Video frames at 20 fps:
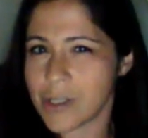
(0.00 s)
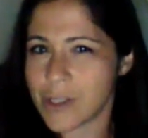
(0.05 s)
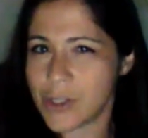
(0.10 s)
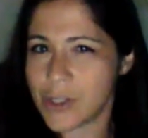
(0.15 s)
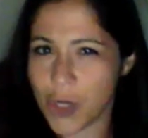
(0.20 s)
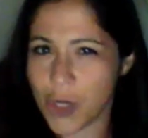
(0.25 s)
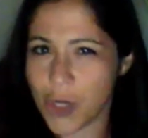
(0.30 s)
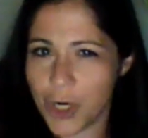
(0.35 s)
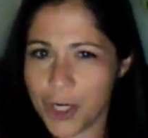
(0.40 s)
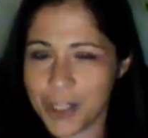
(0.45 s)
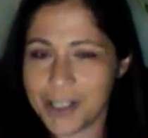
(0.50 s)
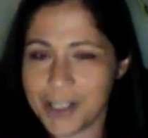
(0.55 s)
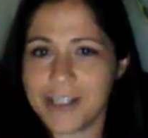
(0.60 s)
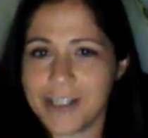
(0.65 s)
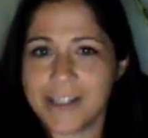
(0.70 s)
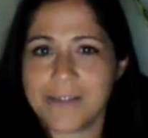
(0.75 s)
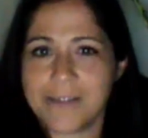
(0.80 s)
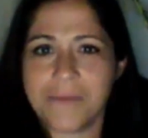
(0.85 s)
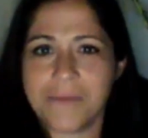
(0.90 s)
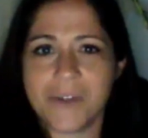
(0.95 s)

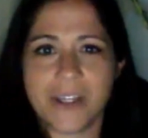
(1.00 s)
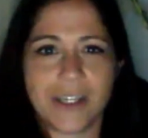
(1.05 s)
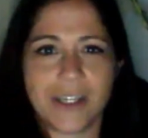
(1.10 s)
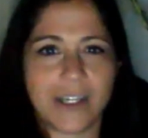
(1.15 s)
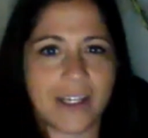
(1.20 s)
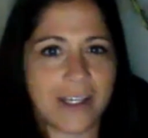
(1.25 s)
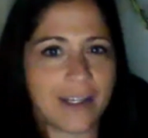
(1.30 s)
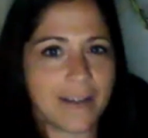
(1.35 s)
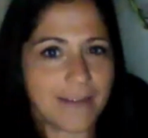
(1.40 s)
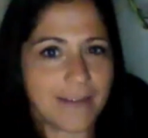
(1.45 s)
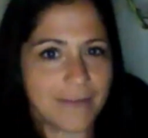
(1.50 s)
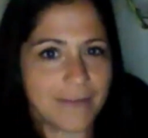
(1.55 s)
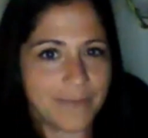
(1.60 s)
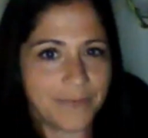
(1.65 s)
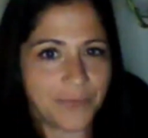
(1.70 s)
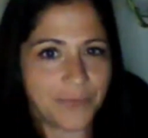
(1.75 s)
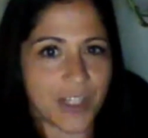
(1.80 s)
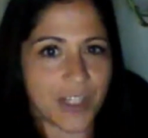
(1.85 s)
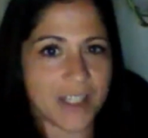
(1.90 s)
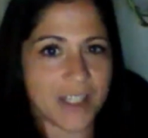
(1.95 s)
started me
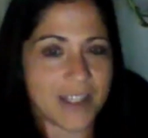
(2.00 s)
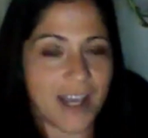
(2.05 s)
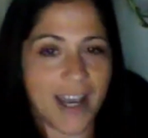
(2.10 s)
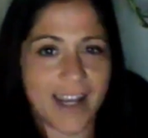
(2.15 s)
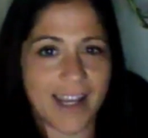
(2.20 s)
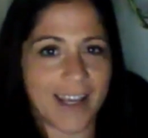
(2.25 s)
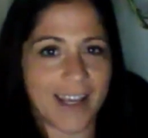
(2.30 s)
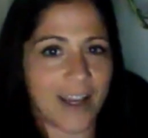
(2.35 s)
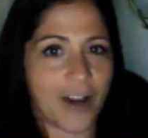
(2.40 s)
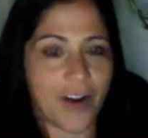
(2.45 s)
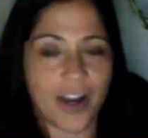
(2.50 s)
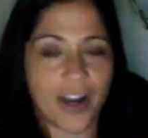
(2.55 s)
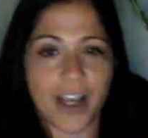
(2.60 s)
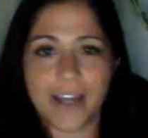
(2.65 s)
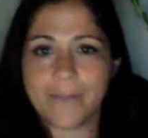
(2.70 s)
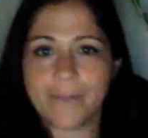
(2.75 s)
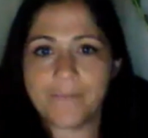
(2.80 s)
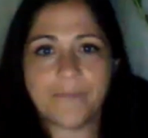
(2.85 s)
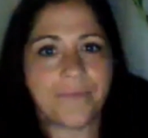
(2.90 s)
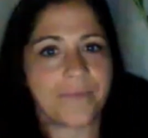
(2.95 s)
deciding, all
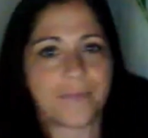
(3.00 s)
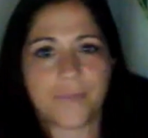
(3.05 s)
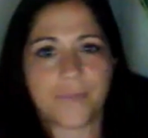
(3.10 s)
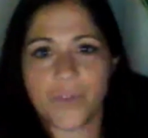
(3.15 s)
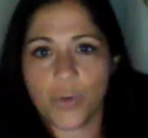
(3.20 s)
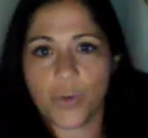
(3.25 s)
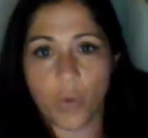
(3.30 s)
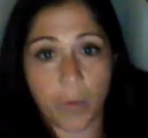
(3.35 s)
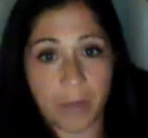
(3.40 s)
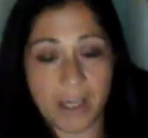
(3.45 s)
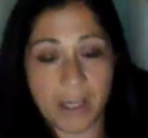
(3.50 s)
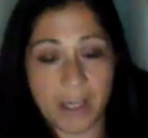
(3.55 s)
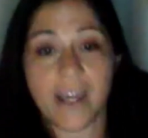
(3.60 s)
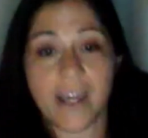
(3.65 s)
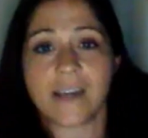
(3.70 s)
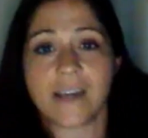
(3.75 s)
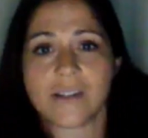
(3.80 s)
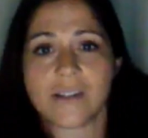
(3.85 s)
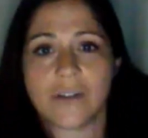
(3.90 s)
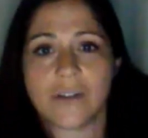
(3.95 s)
right, we're being
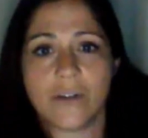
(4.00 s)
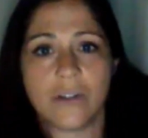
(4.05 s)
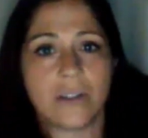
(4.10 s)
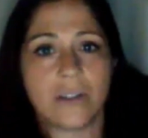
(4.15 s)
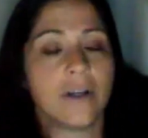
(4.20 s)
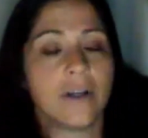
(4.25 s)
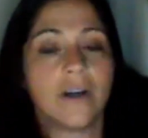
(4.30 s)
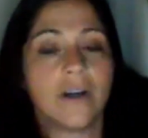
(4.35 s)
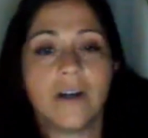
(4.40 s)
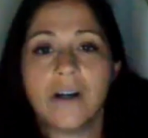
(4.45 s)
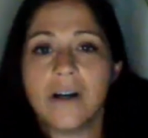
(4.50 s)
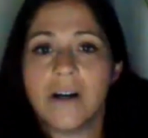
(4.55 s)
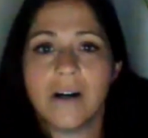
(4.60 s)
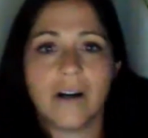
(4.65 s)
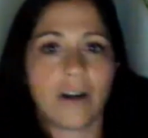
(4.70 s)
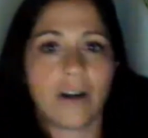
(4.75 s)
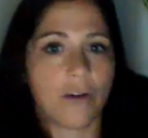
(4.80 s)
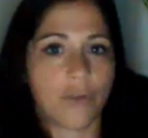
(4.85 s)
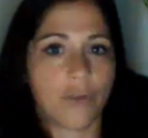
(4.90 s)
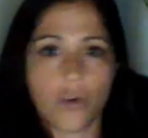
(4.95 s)
canceled.
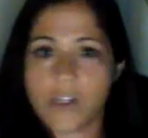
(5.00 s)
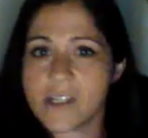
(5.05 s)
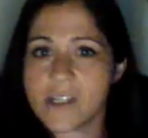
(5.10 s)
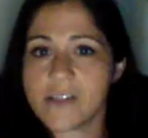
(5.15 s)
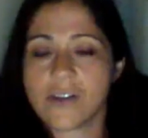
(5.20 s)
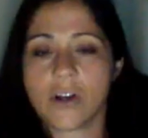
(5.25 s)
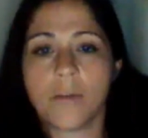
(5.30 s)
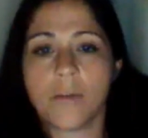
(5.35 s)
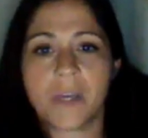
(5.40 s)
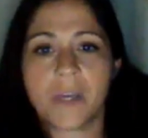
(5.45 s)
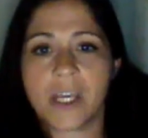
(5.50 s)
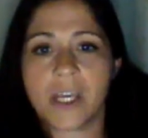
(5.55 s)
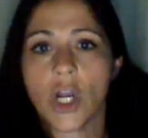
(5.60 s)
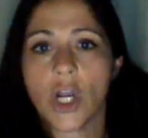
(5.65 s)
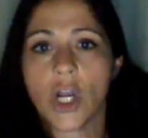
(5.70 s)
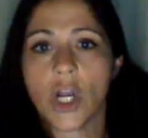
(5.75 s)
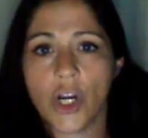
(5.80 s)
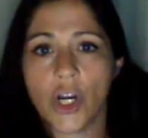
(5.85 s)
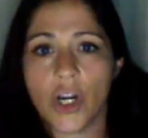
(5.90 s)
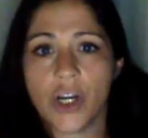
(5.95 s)
Our voices aren't being
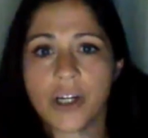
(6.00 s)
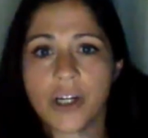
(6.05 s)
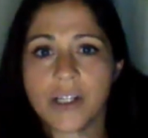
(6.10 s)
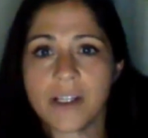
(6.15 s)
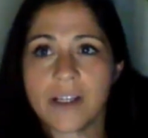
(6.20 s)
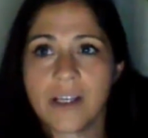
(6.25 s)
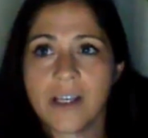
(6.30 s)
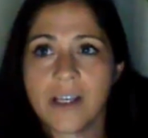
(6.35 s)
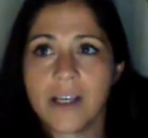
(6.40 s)
heard.